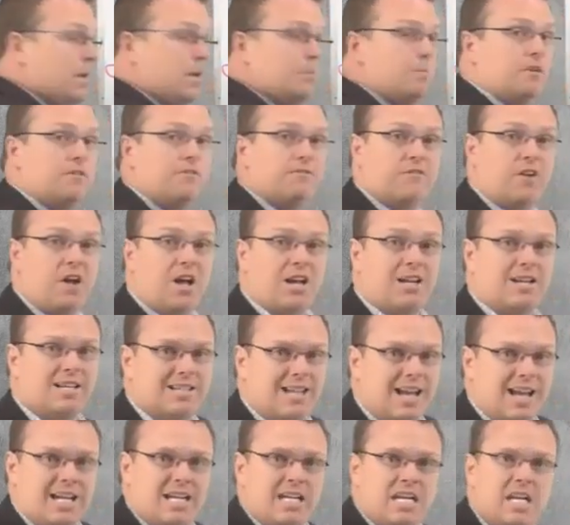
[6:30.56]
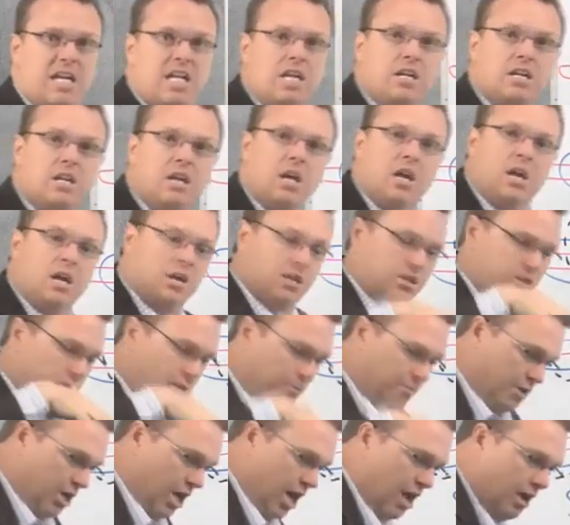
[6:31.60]
may be fine because I need
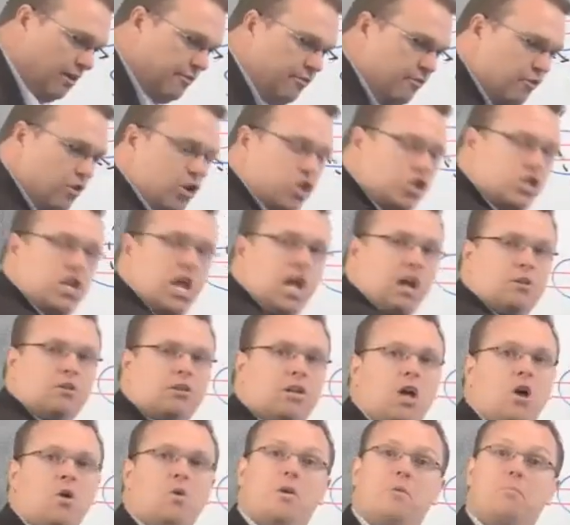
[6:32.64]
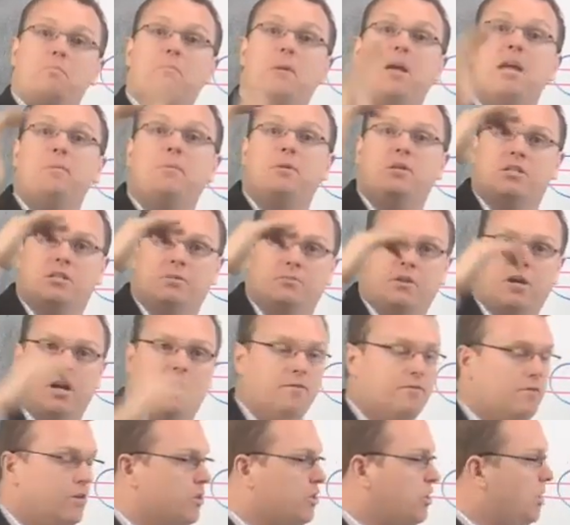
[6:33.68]
some coverage down low and maybe some
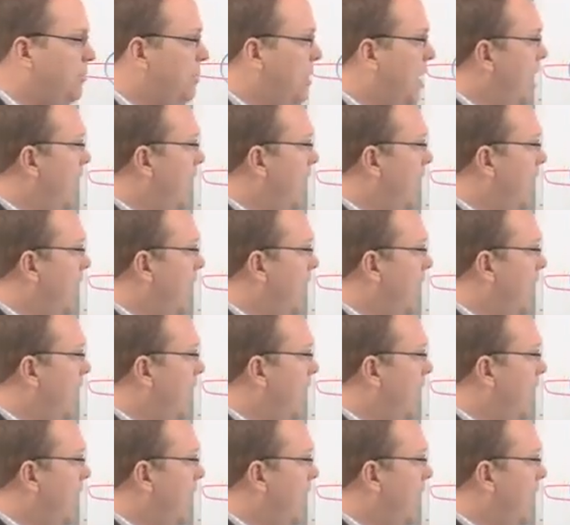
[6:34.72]
coverage up